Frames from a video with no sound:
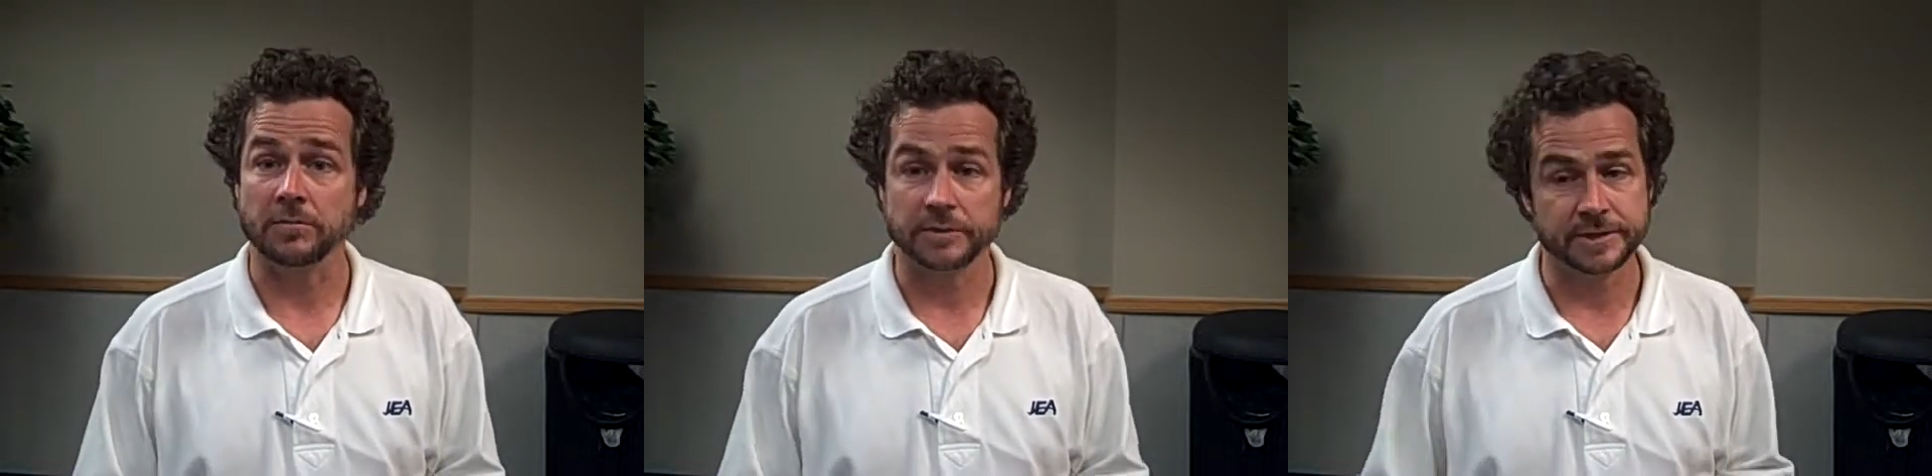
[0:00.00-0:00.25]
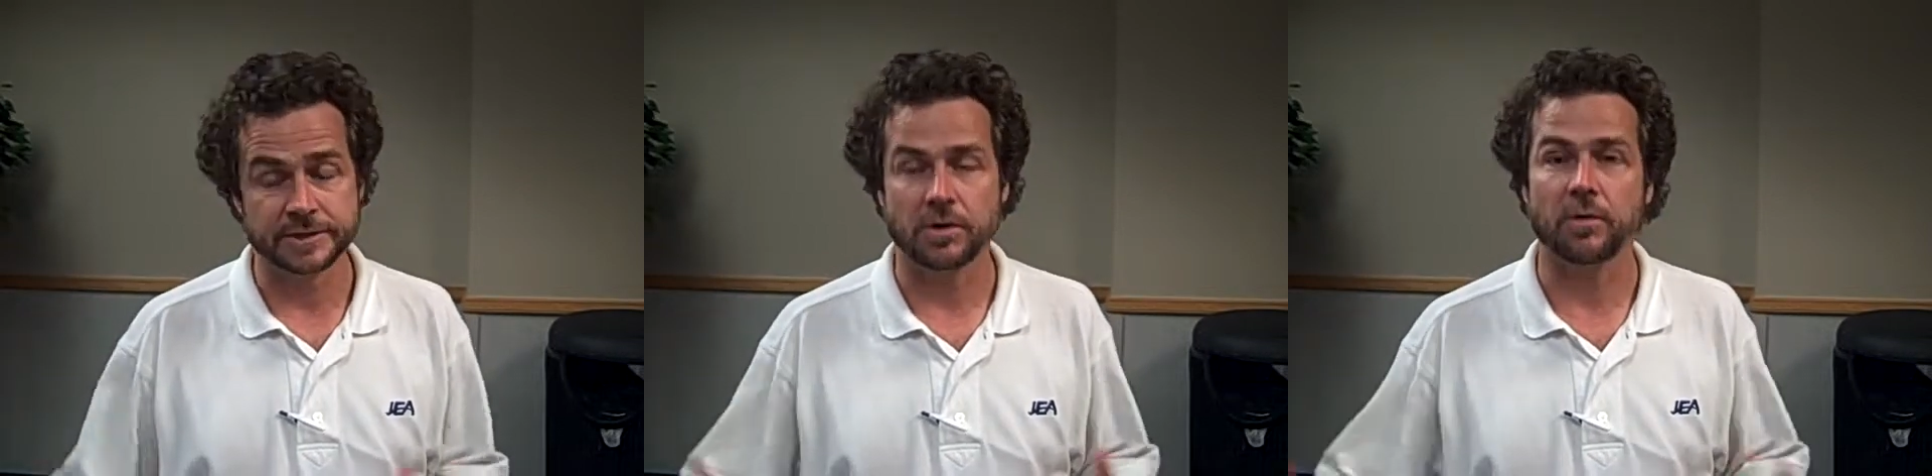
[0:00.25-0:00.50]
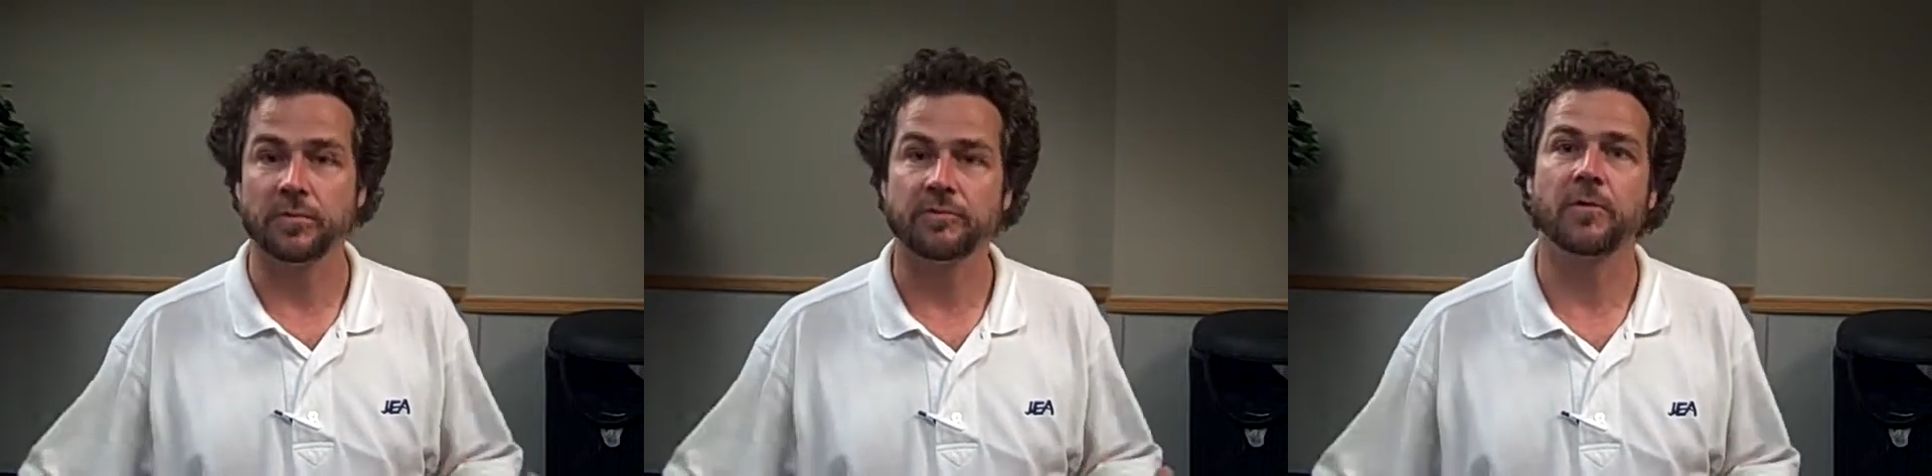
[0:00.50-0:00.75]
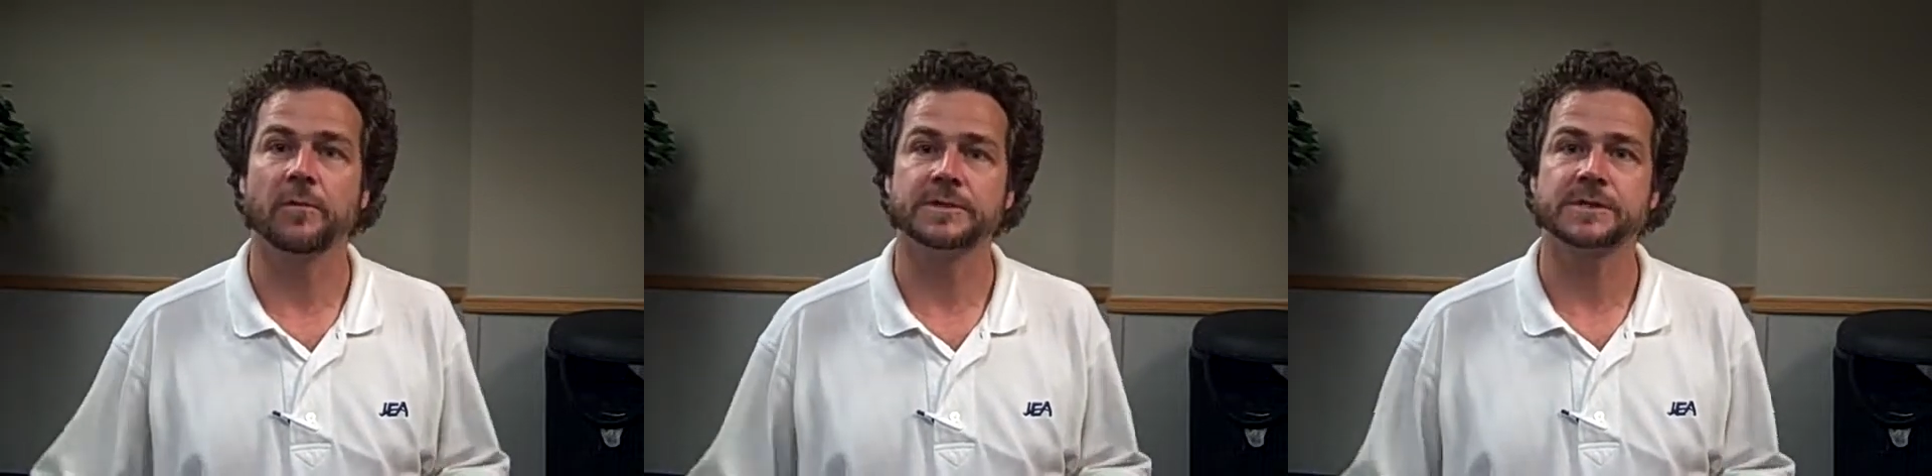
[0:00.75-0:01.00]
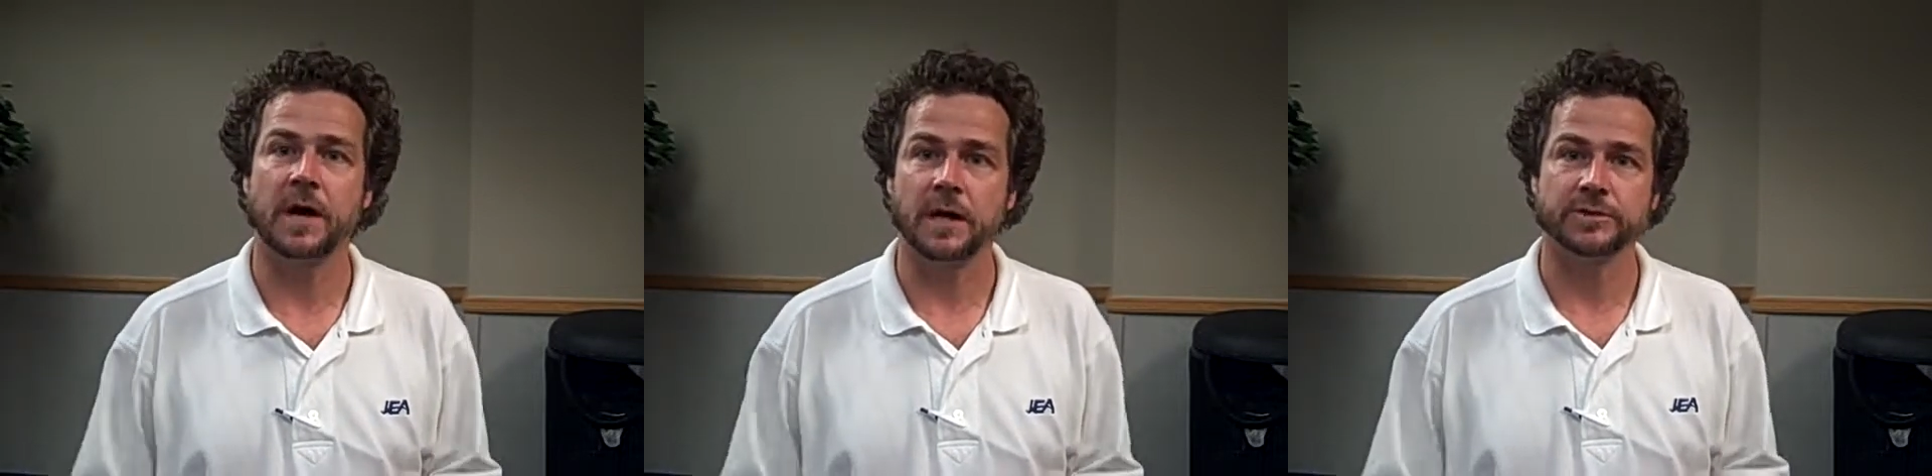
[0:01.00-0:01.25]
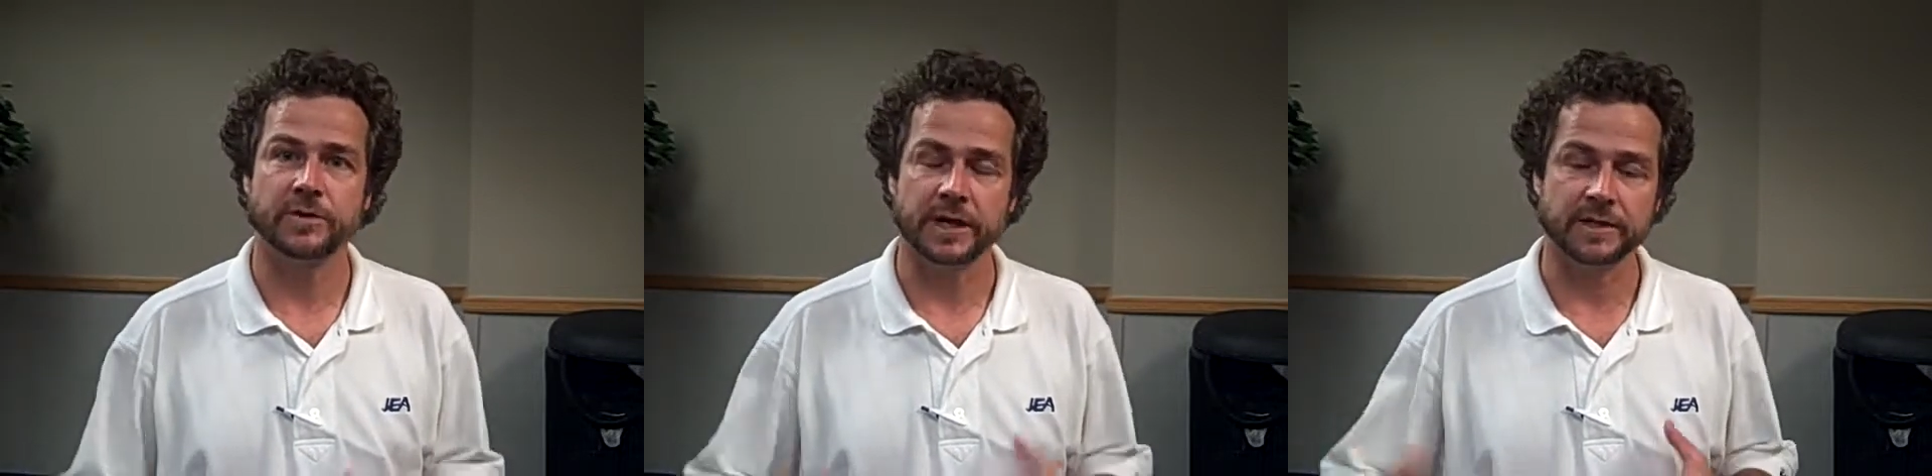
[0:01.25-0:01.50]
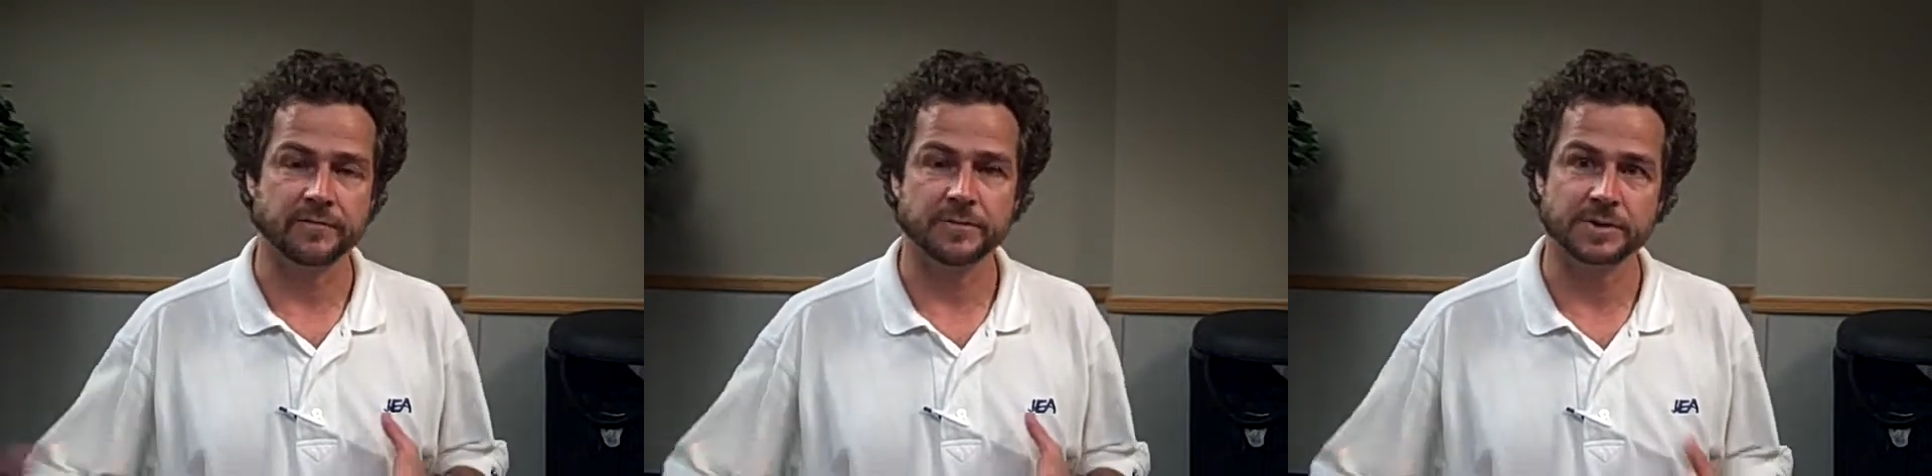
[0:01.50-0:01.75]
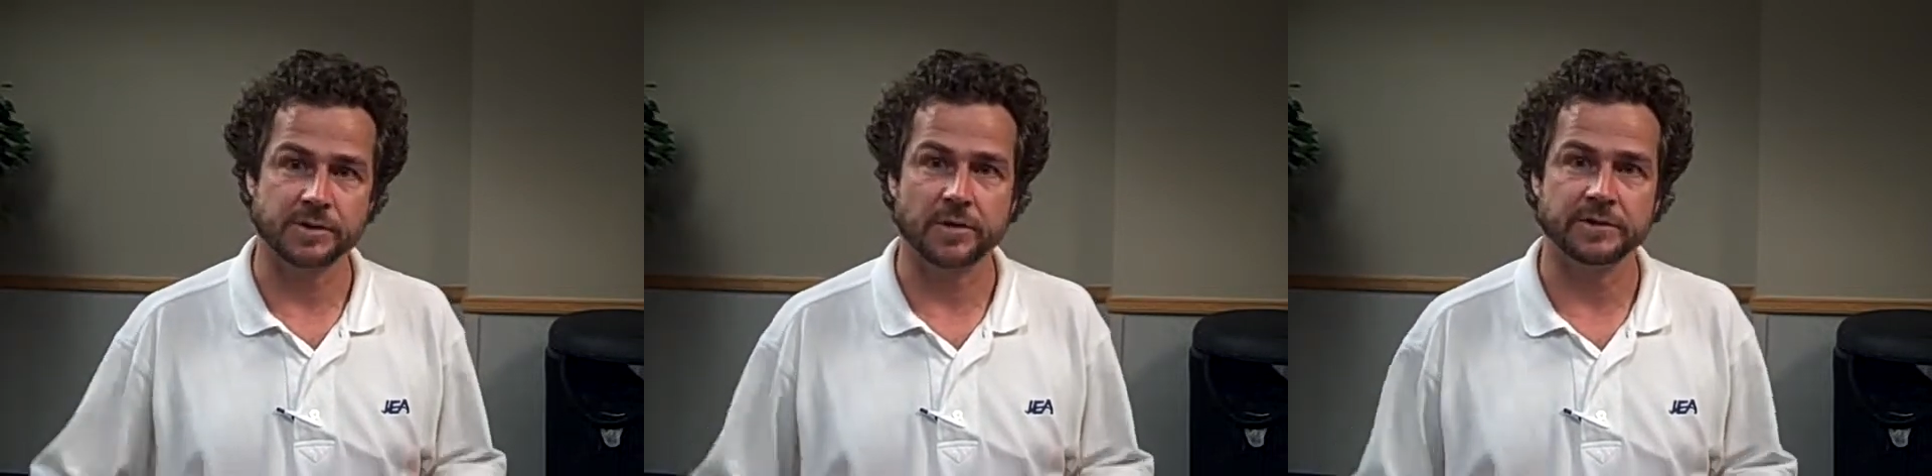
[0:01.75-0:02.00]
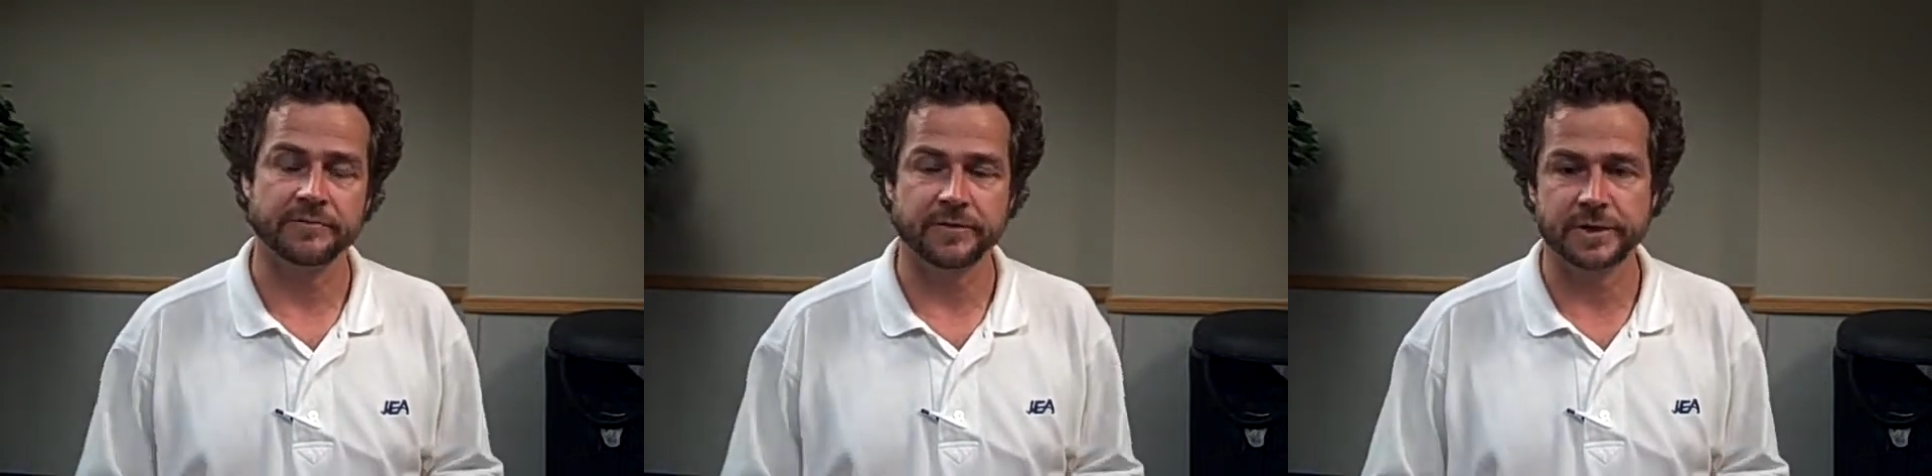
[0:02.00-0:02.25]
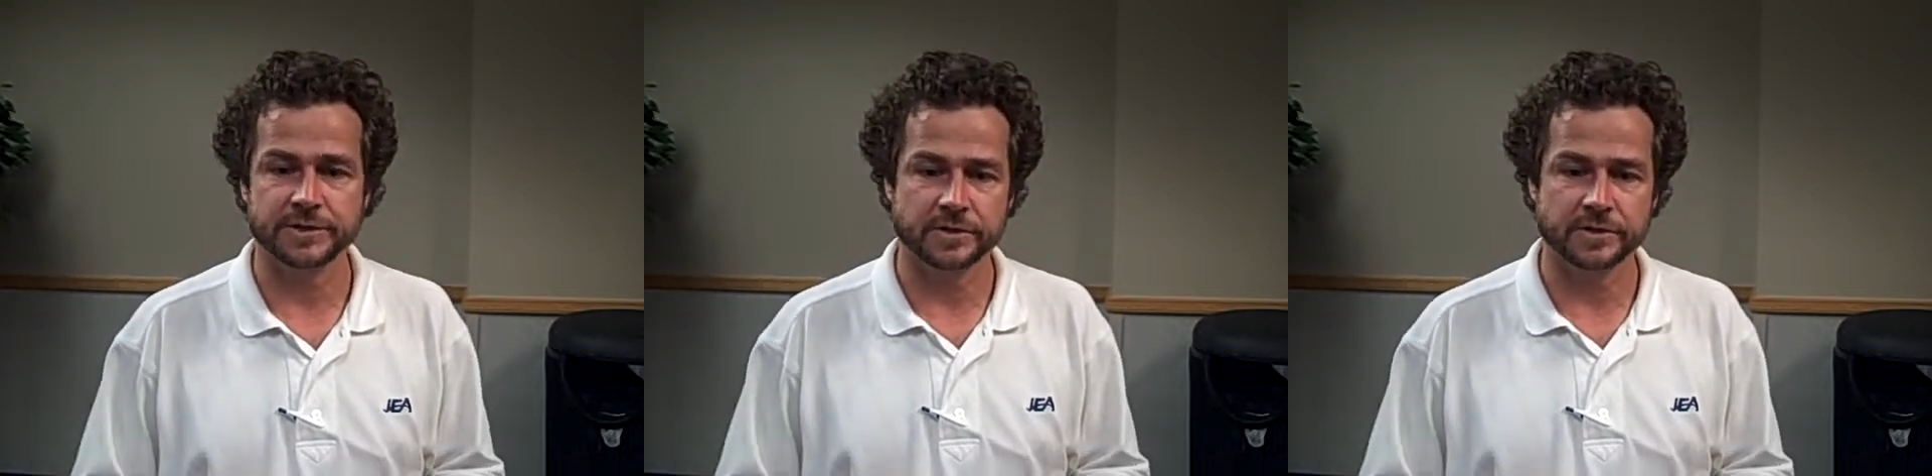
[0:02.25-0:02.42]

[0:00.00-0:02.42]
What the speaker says: which is home performance contractor from start to finish.